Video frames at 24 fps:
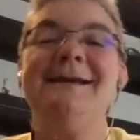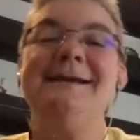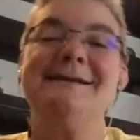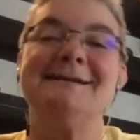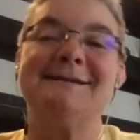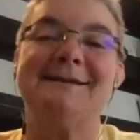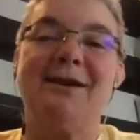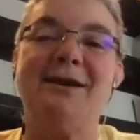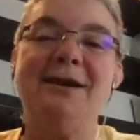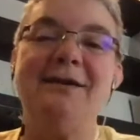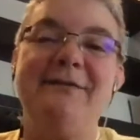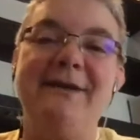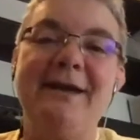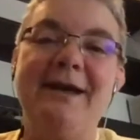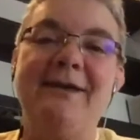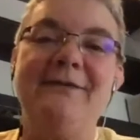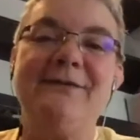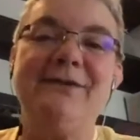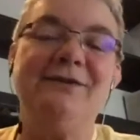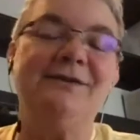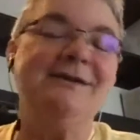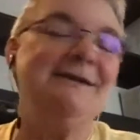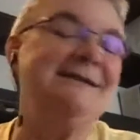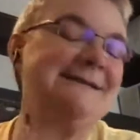Sorry, Val, if
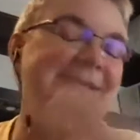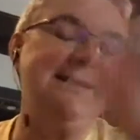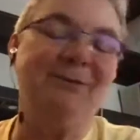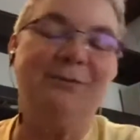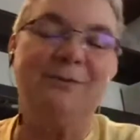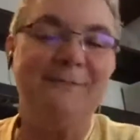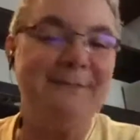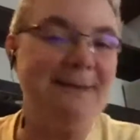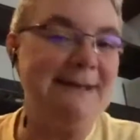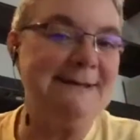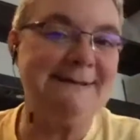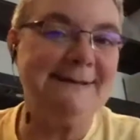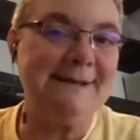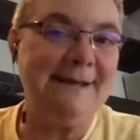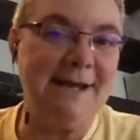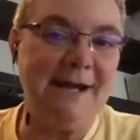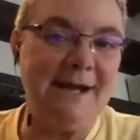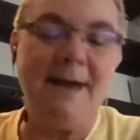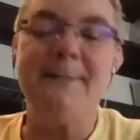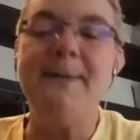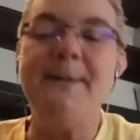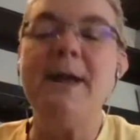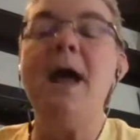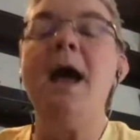you're listening, we're messing it
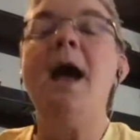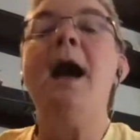up.